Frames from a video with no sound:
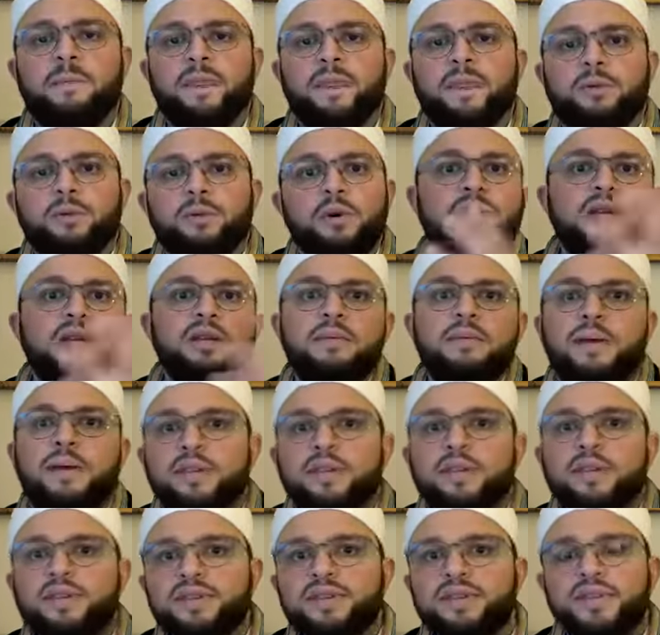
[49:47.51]

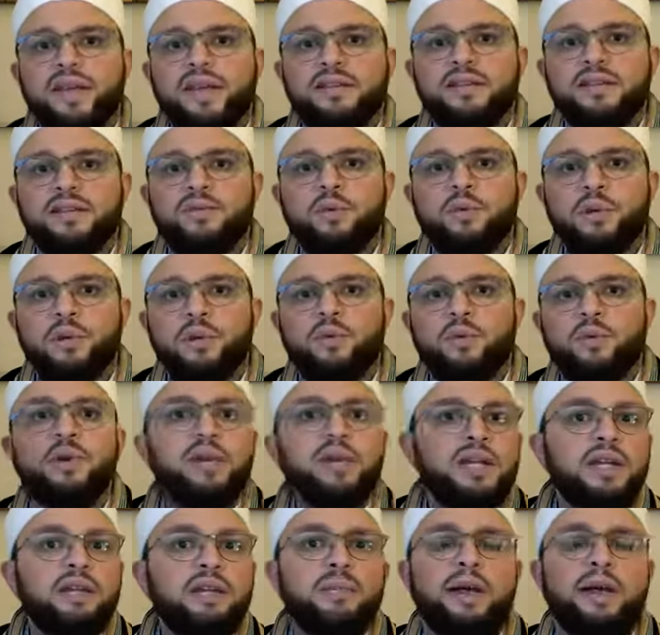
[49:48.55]
about the status quo,
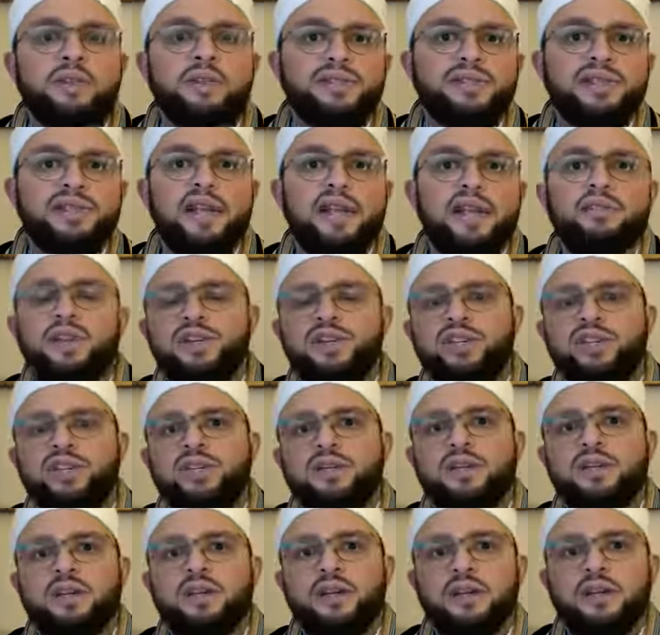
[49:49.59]
worried about the
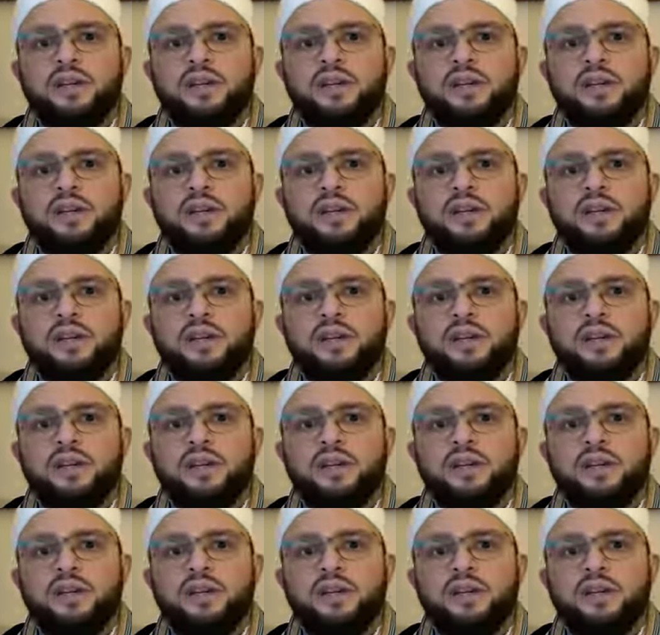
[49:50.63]
salvation